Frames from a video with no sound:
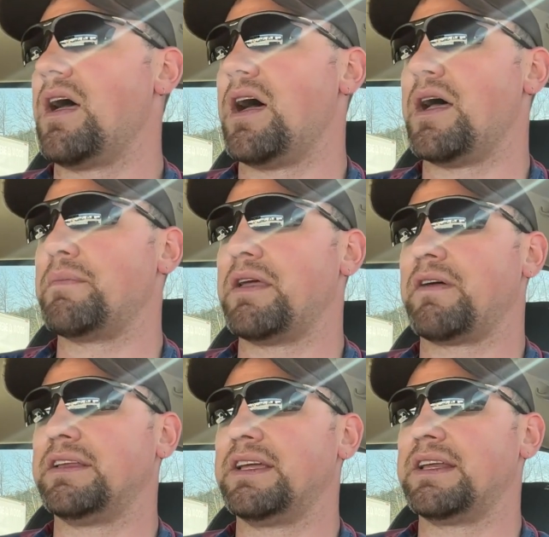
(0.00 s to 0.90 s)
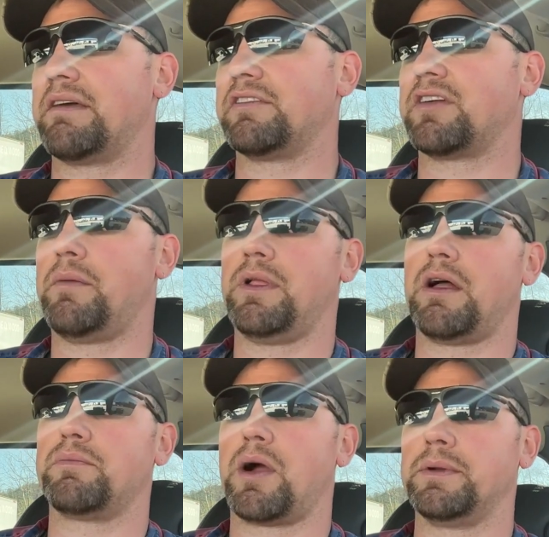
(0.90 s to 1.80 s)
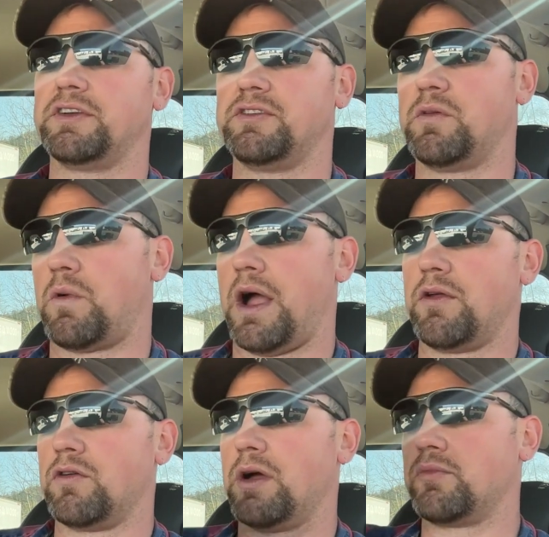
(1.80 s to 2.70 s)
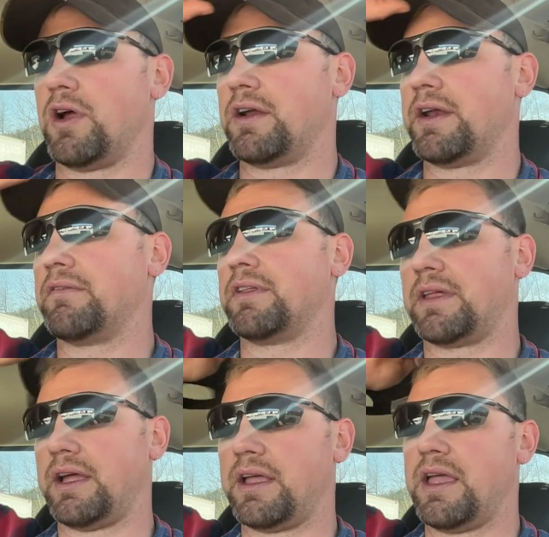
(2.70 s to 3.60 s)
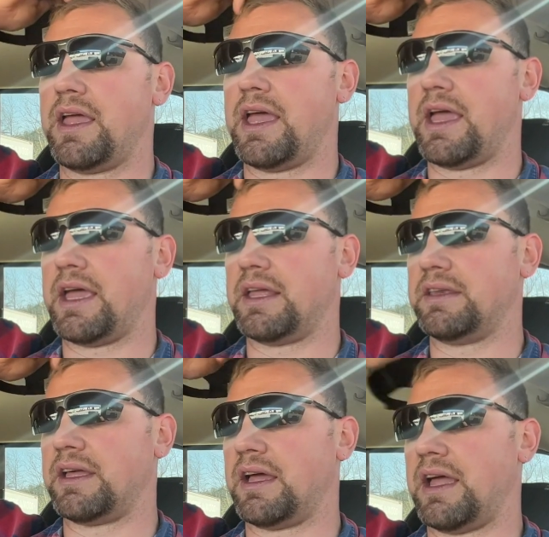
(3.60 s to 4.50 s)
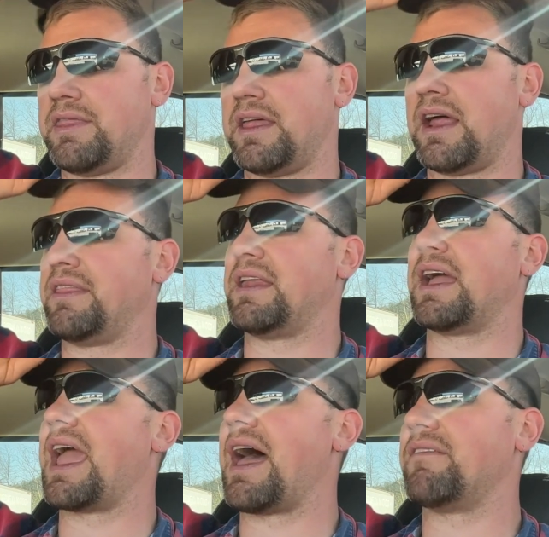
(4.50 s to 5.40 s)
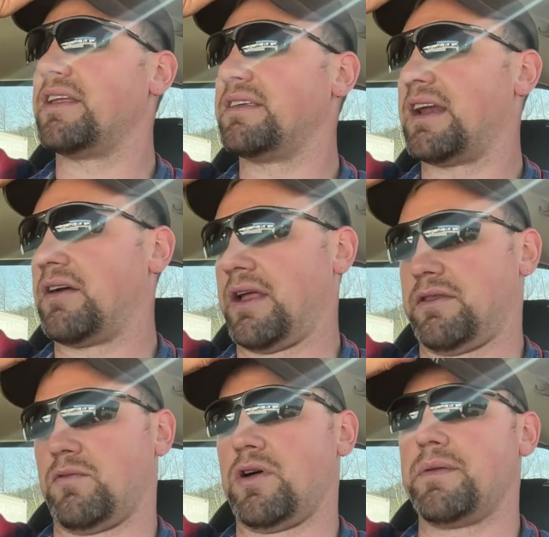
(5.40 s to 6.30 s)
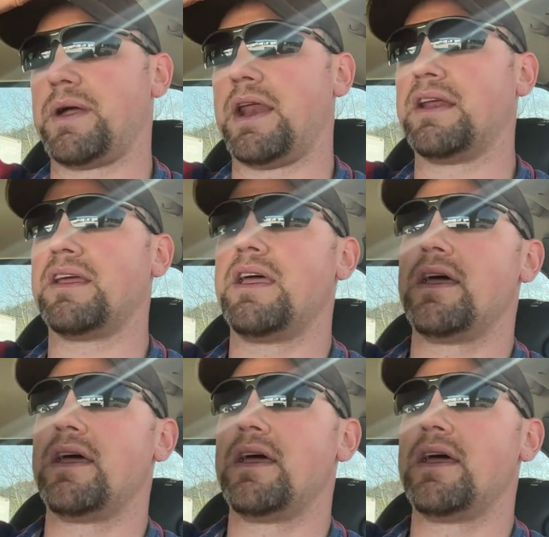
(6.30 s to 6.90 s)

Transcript: If I didn't have the sawmill, I'd probably just do the white oak upgrade on everything, and then I have it, and I don't have to worry about it.